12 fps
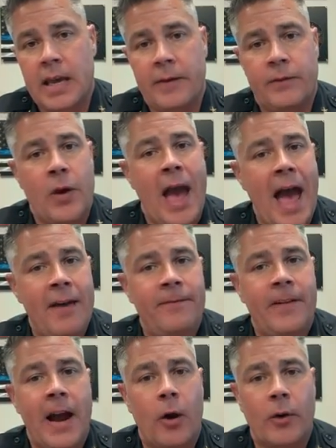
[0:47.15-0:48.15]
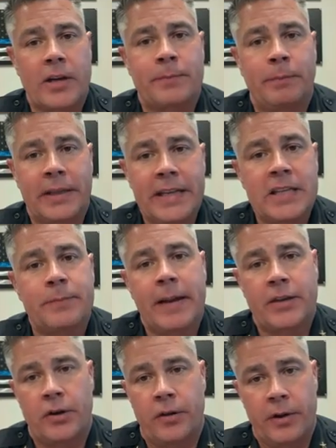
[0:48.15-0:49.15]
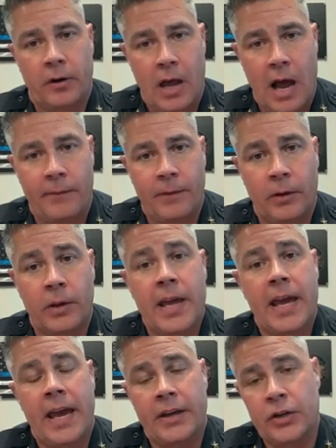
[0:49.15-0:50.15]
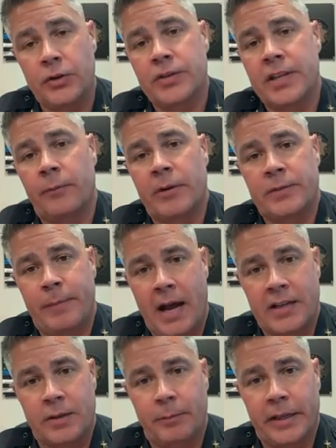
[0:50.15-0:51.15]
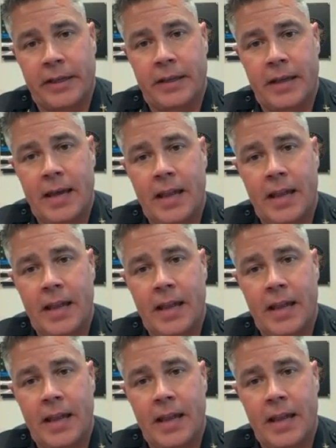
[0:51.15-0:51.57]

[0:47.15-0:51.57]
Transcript: If you have fireworks, please make sure they're lawful and use them responsibly.